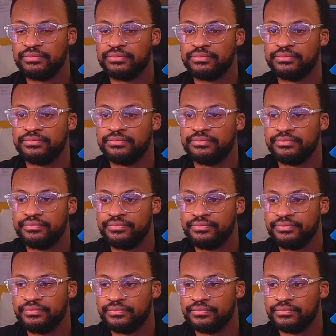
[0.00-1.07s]

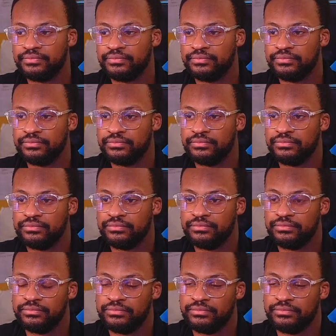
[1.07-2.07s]
(no one is talking)